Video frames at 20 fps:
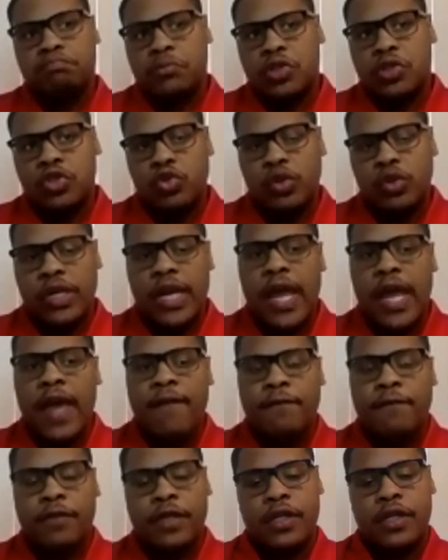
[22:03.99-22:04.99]
student
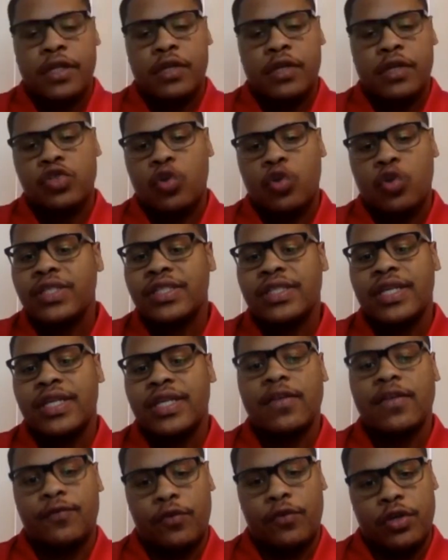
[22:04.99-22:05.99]
athlete. So what's
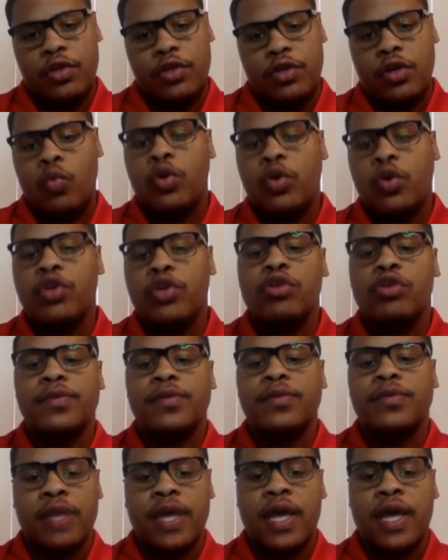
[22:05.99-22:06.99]
next for you? What are you up
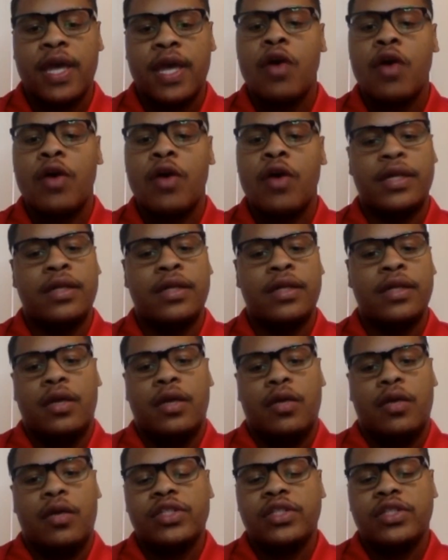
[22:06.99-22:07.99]
to now, and
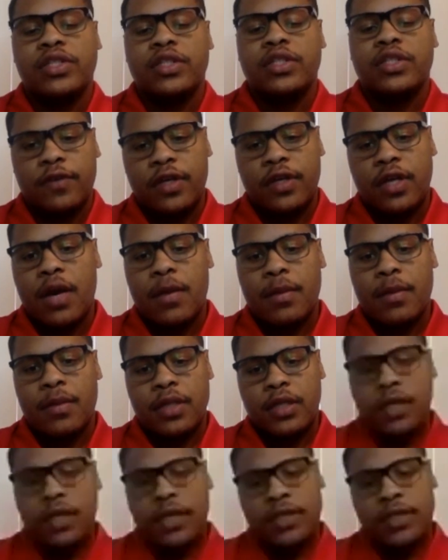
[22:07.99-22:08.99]
what's next for Dom in
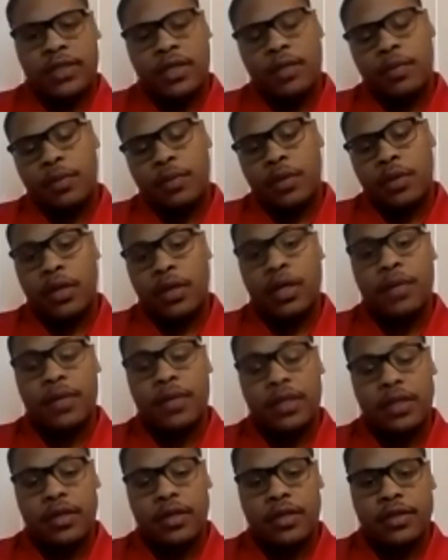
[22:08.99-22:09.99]
the next
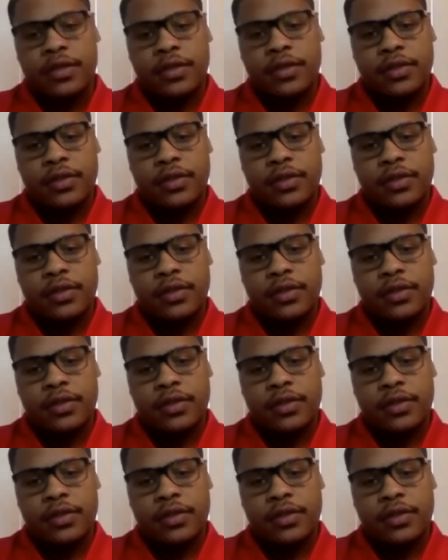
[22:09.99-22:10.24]
coming years?